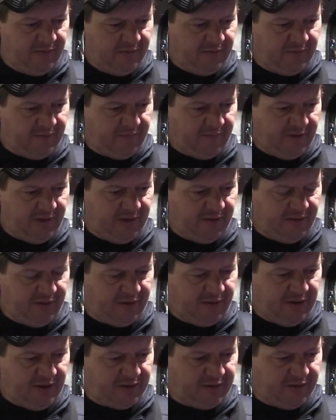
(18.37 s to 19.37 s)
It's fairly
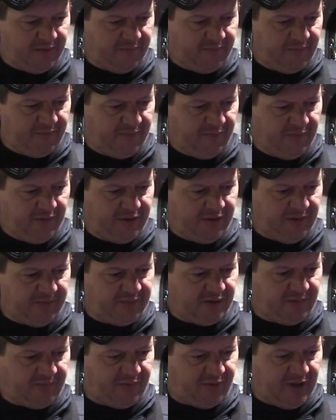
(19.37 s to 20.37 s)
aggressive, which I'm
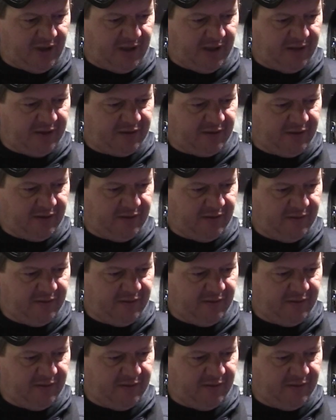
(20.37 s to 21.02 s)
surprised.